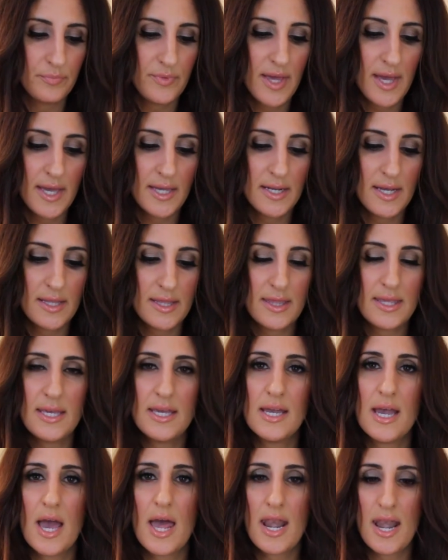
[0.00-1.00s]
Then
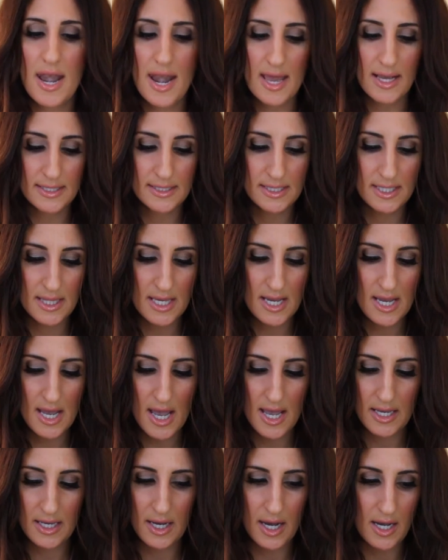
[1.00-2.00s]
the next thing
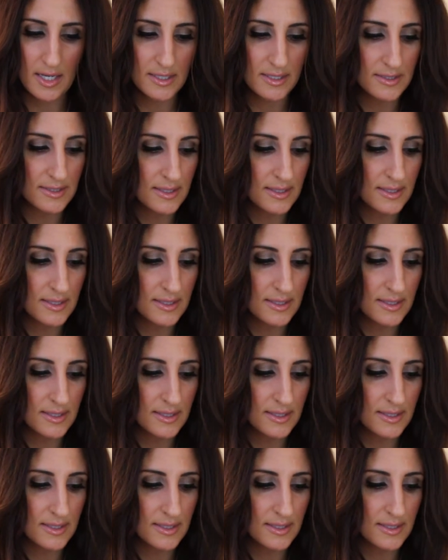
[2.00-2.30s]
I got,